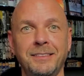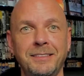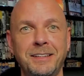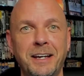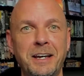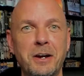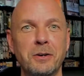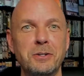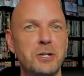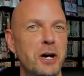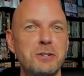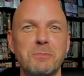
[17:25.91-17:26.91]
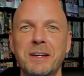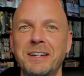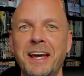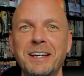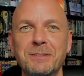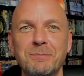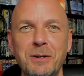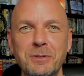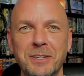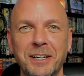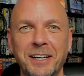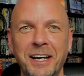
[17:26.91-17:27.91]
you hear Judgment Day's
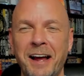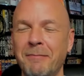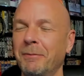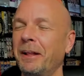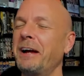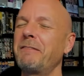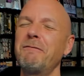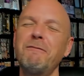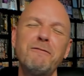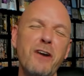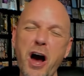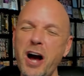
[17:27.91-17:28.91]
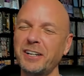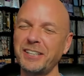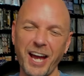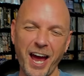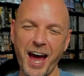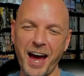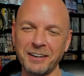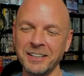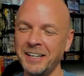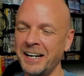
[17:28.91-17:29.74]
music, and I'm like, fuck yeah.